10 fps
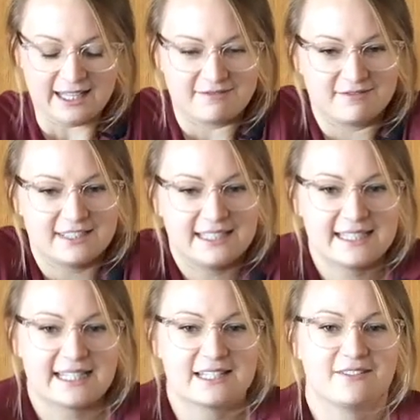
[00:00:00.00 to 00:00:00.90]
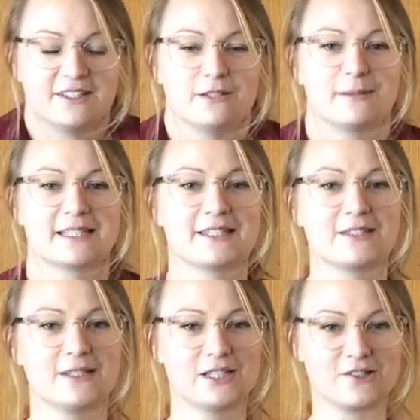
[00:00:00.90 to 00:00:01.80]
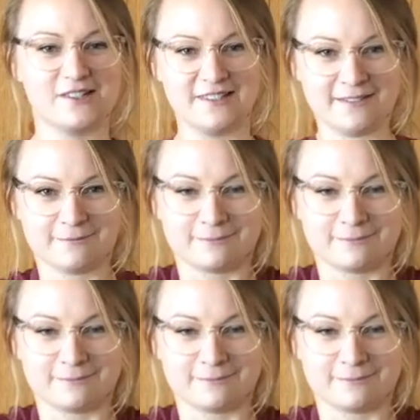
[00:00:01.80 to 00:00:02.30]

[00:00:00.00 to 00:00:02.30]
and really start to feel the muscles switch on.